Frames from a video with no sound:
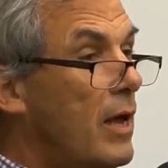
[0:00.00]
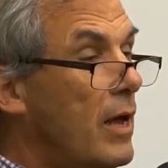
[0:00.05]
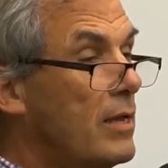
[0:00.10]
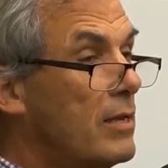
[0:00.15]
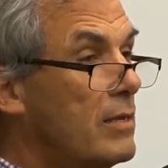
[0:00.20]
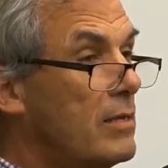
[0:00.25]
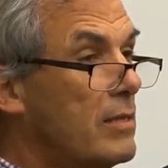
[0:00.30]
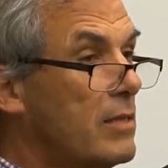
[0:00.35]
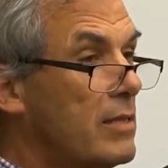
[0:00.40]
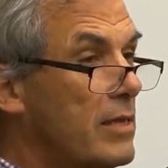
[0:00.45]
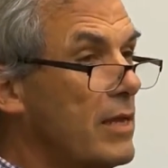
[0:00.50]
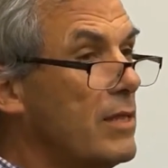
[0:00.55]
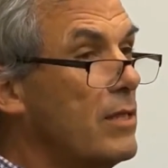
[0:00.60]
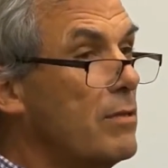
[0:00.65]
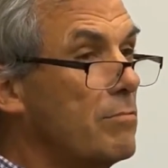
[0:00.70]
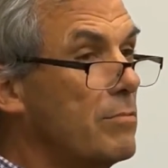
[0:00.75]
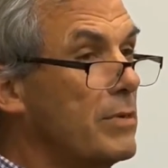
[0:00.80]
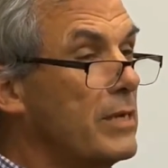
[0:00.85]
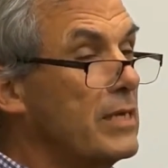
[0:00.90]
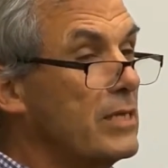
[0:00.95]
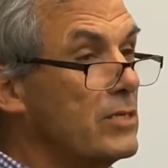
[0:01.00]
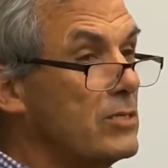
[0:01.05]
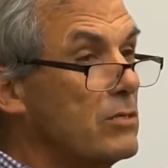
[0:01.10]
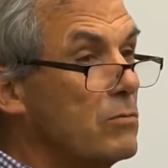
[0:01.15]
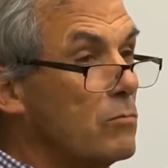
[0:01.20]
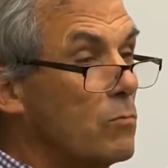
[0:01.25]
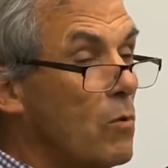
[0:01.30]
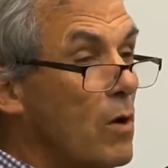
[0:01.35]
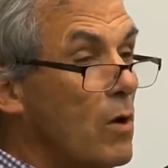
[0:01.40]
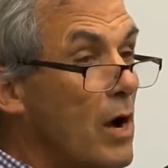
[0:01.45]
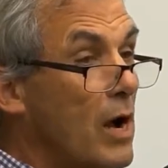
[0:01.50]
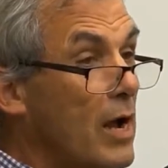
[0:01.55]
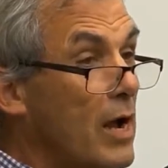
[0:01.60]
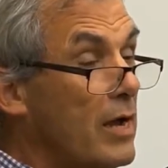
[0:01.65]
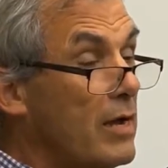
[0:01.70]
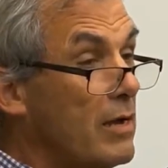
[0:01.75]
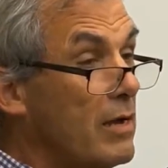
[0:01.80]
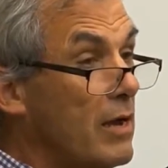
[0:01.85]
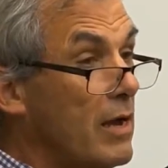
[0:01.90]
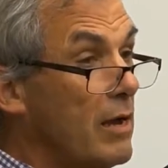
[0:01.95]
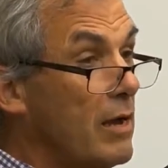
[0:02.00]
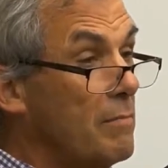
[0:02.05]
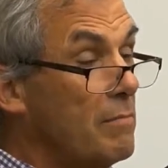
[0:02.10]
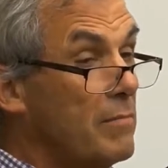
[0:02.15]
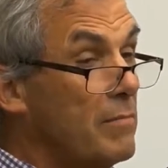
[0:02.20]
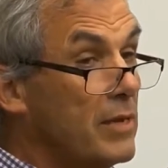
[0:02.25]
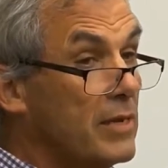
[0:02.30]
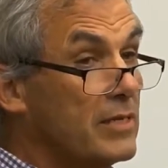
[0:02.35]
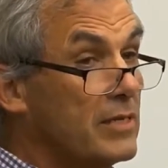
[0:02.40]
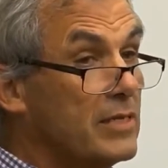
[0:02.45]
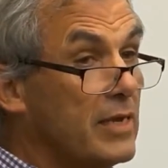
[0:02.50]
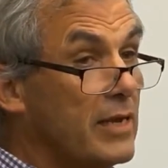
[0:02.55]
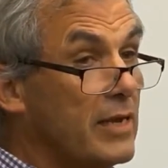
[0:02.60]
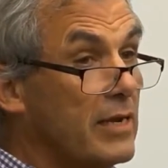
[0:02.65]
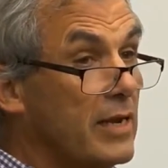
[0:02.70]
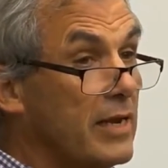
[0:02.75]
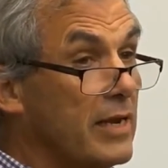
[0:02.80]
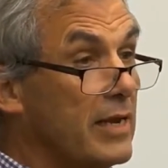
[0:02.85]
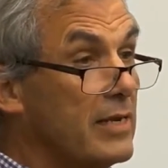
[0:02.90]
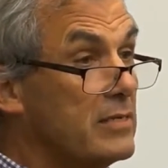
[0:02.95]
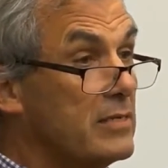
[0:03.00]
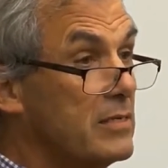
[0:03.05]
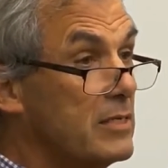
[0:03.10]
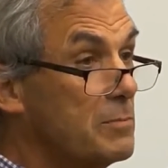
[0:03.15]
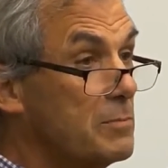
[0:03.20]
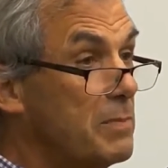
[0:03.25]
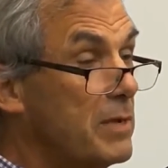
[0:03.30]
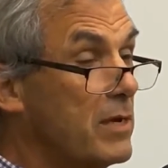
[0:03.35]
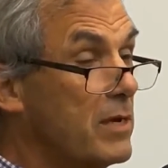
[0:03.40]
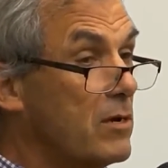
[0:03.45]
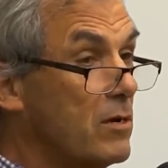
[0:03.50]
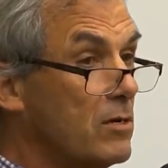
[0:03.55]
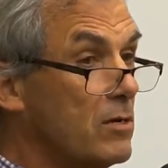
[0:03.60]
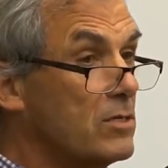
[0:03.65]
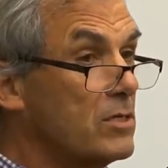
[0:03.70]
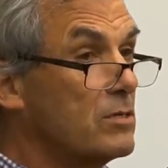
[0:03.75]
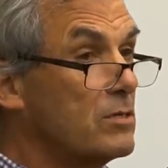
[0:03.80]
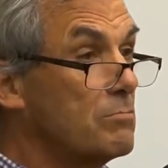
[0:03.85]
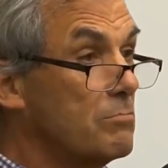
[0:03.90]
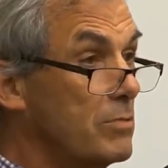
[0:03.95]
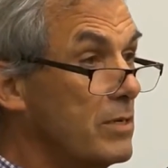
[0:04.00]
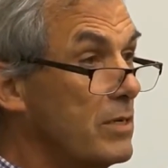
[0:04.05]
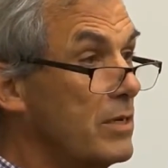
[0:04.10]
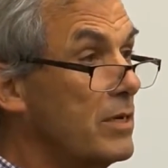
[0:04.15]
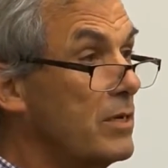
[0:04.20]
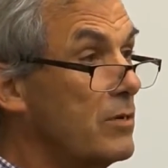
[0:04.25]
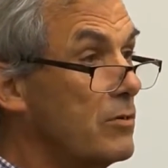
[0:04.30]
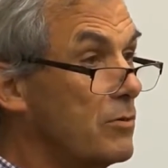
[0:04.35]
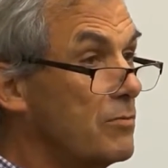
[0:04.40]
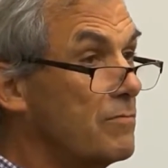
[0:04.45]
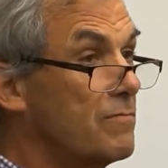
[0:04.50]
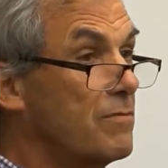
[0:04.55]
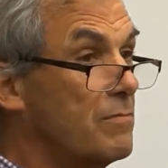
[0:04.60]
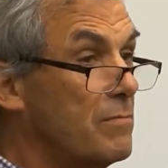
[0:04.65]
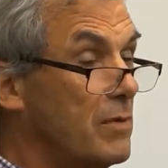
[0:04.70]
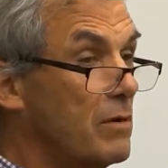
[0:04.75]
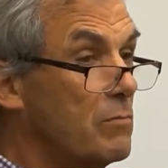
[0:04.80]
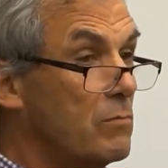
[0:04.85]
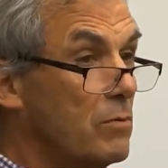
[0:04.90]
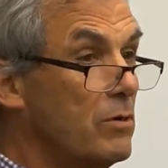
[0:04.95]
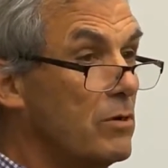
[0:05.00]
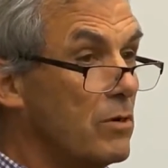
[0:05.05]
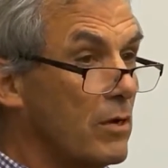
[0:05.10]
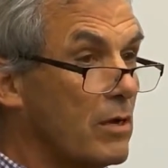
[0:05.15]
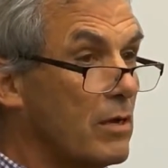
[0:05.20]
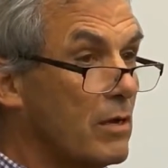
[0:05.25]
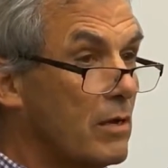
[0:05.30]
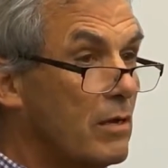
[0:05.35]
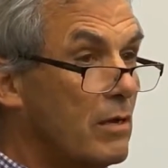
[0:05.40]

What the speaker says: And the other reason why I meditate, I guess, is because it's really good for my work.